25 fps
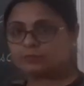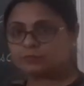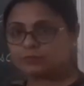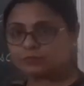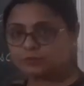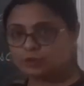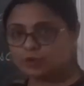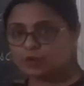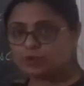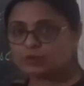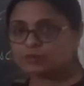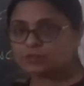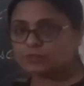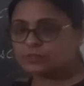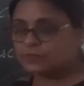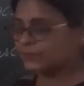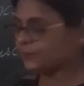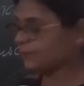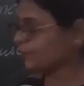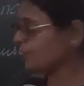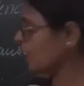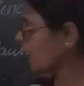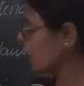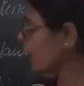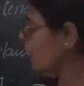clause.
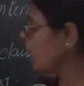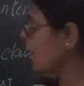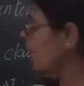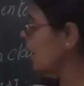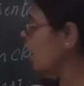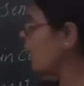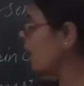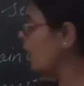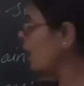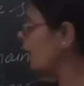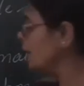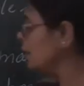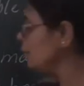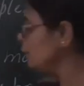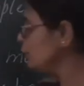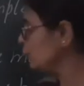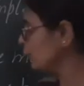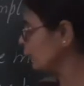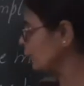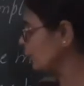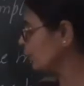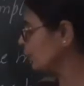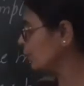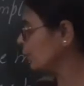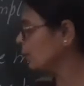I
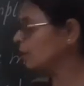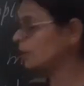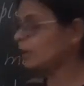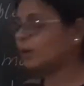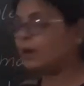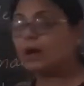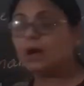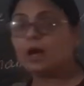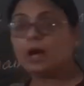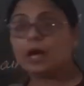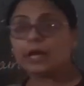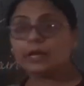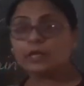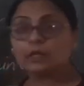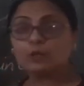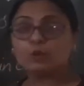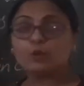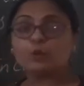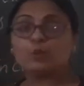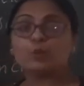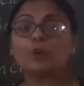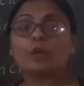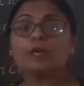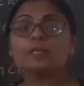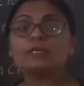know
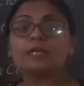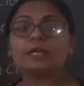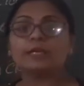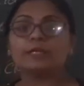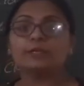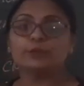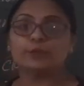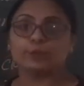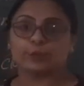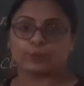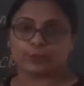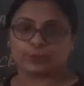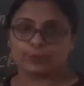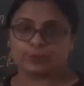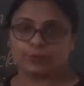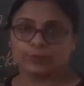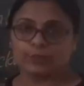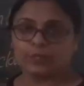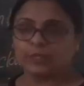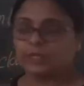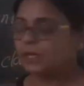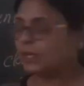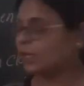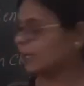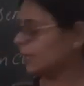what I know.
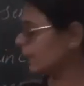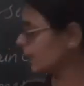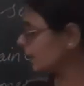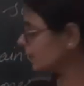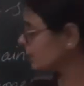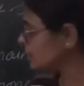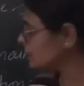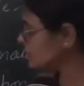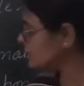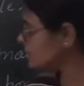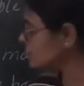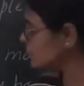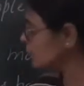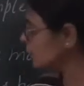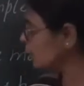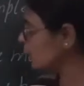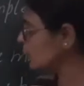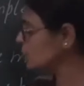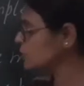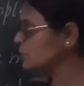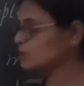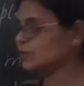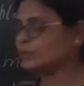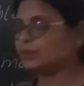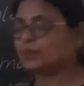Here this is the
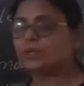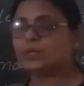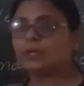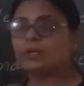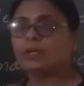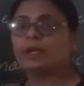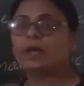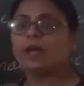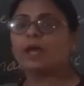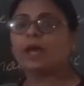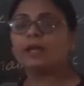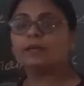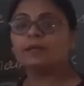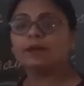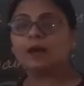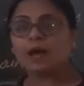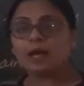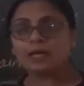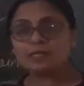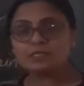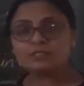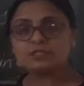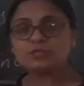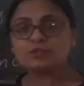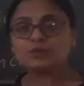question, and
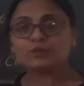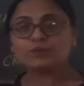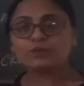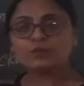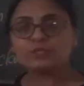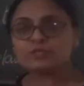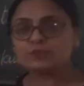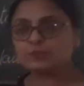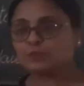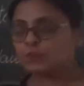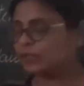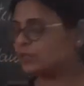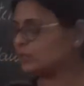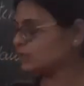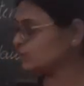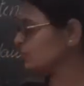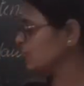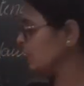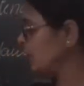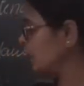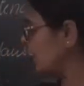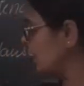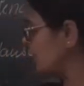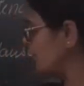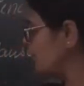answer of this what we
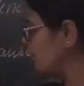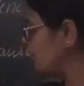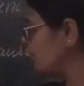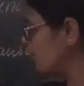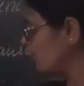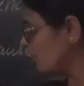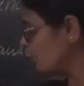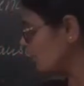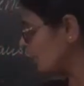are having,